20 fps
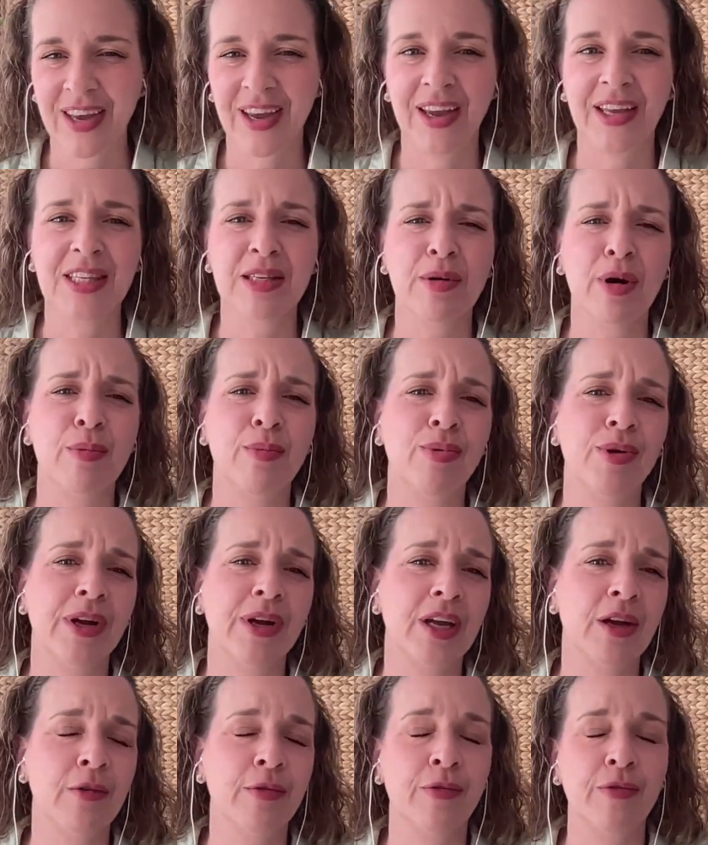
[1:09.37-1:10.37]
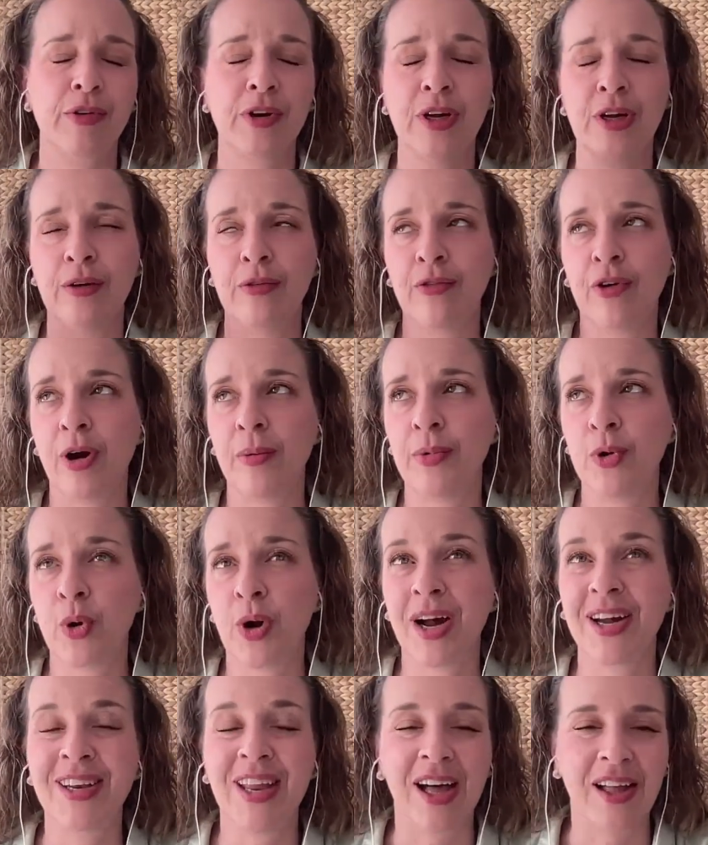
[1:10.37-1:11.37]
It's about breaking free from your
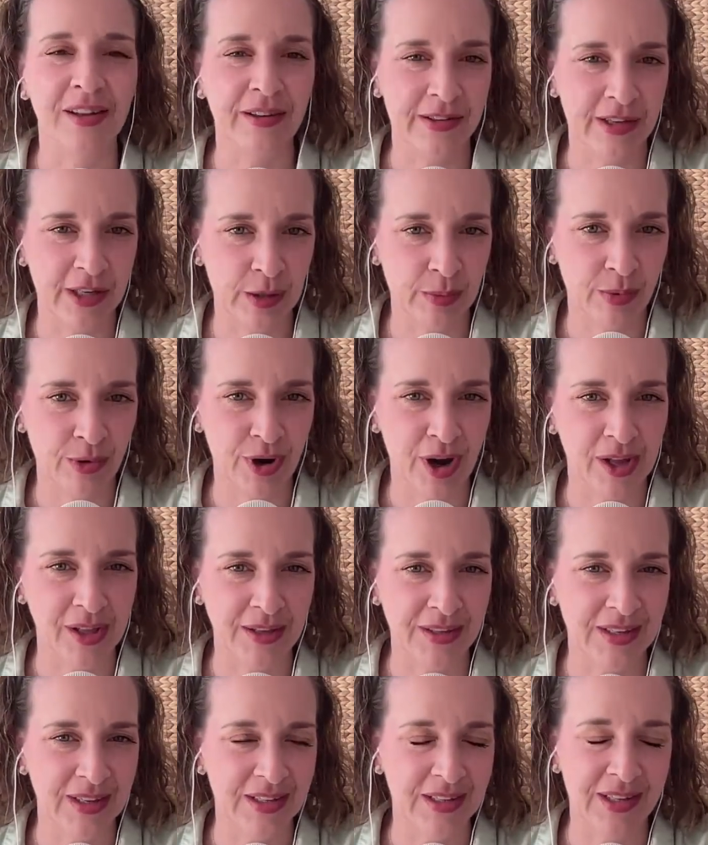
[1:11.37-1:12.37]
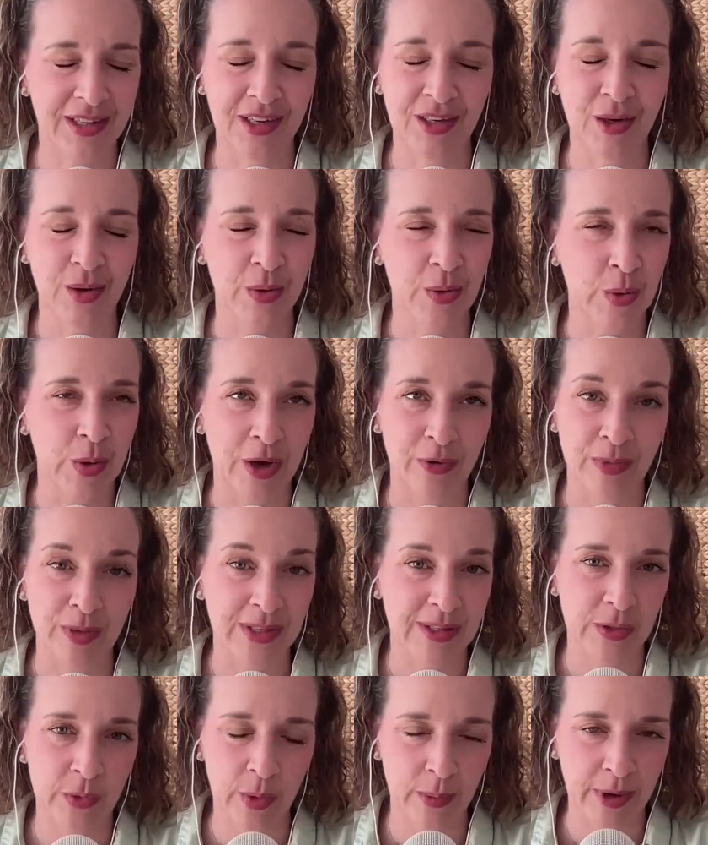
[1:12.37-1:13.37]
analysis paralysis that I know you have been
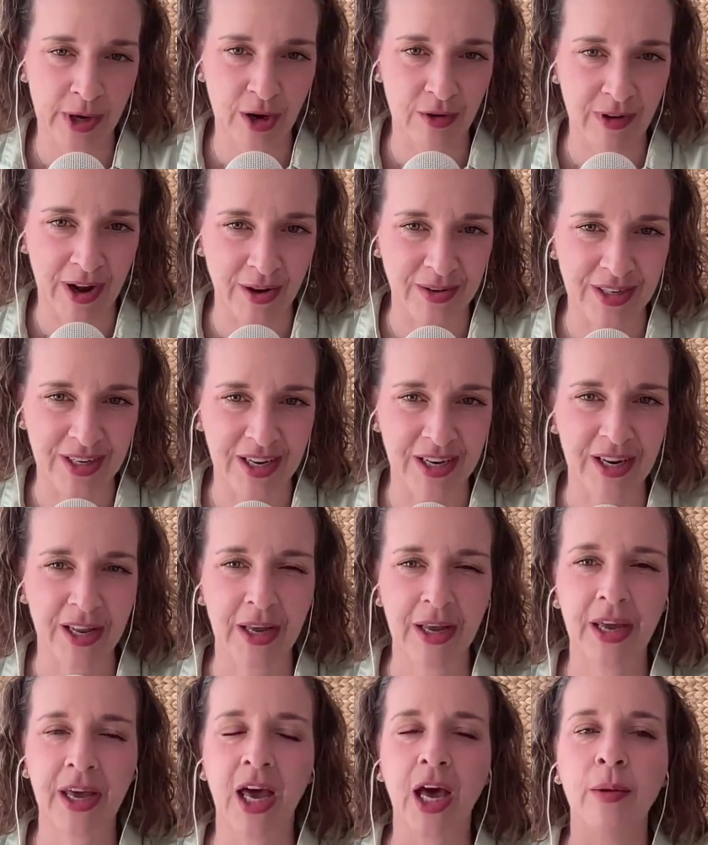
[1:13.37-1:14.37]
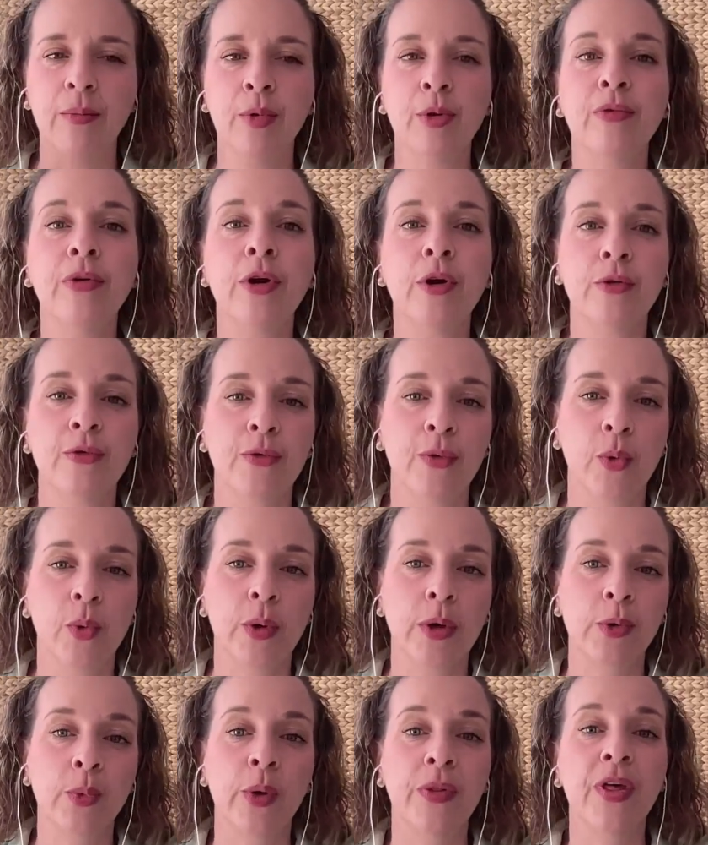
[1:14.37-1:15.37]
swimming around in and moving
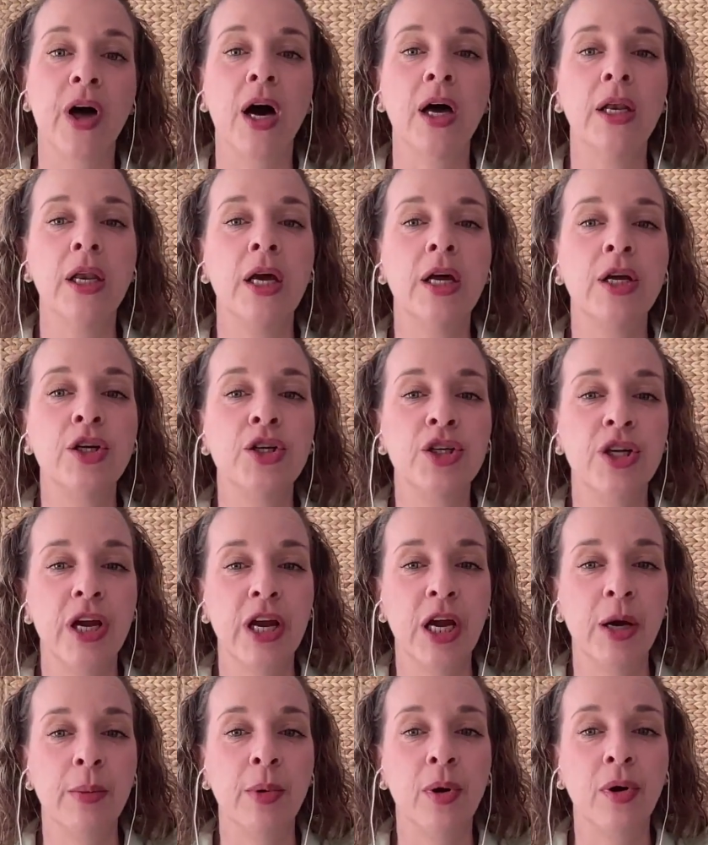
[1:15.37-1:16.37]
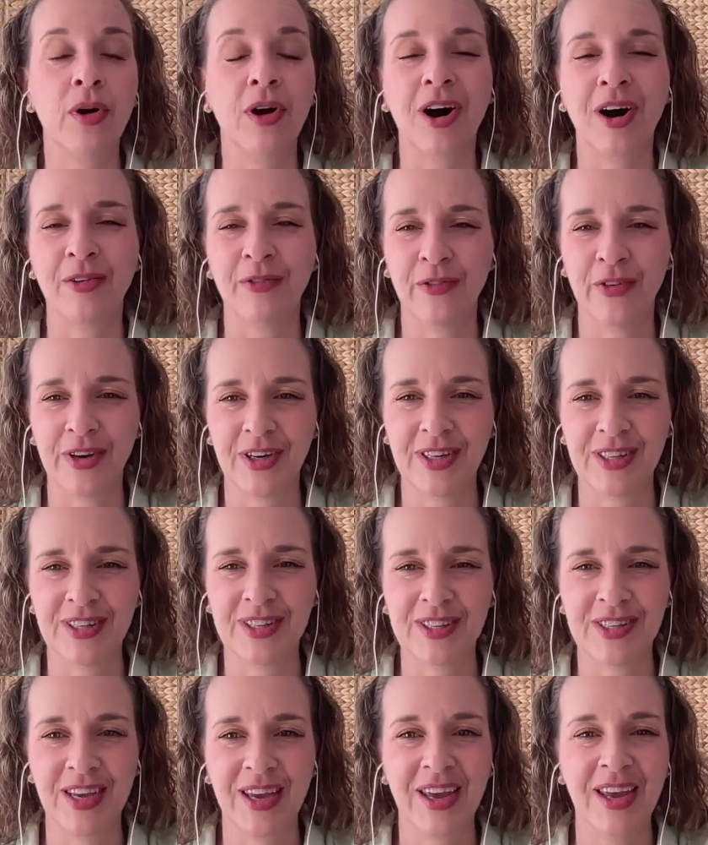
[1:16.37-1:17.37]
forward with unshakable
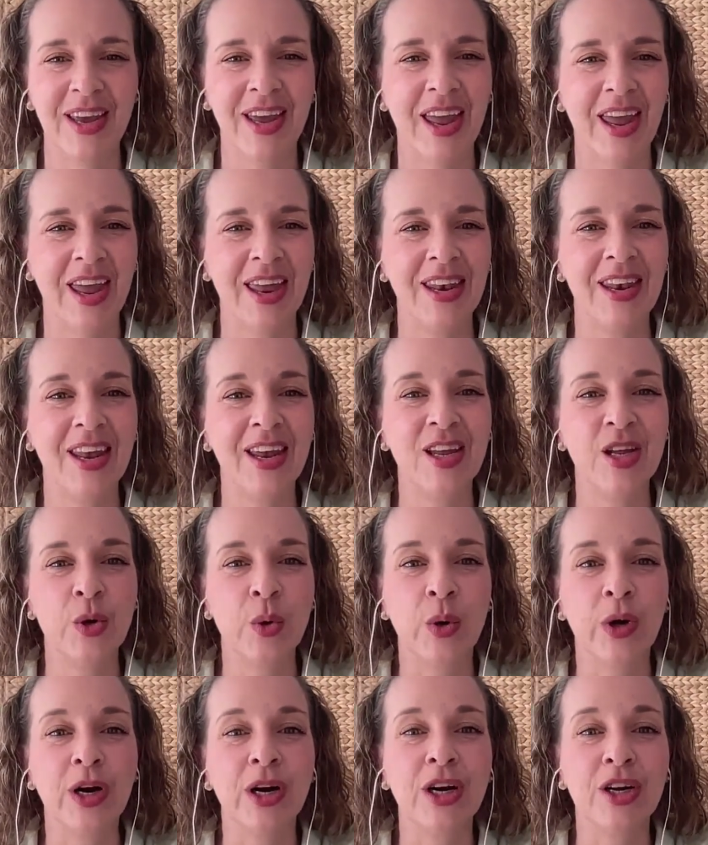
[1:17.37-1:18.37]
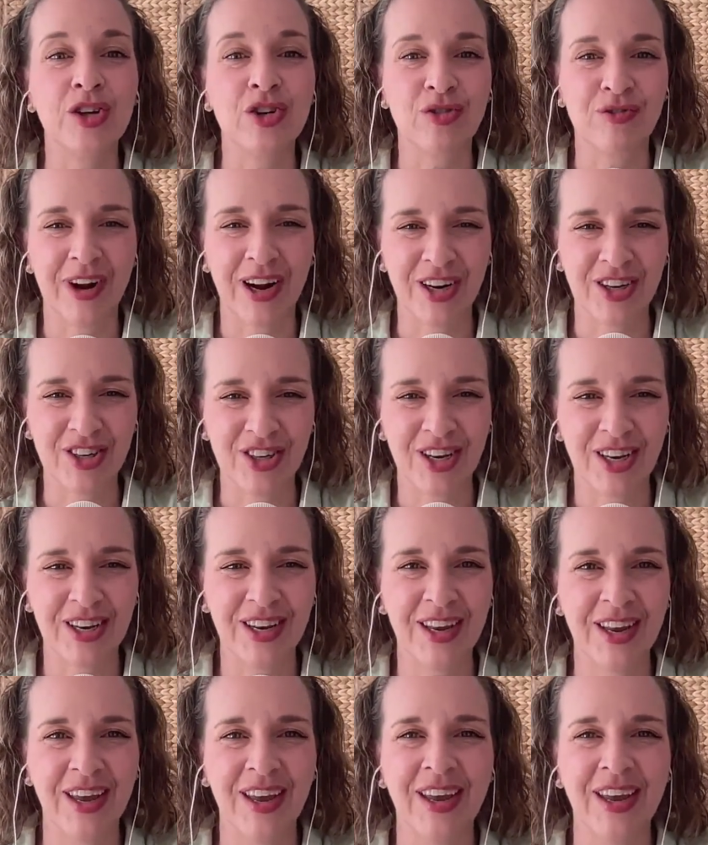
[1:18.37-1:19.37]
confidence in your direction.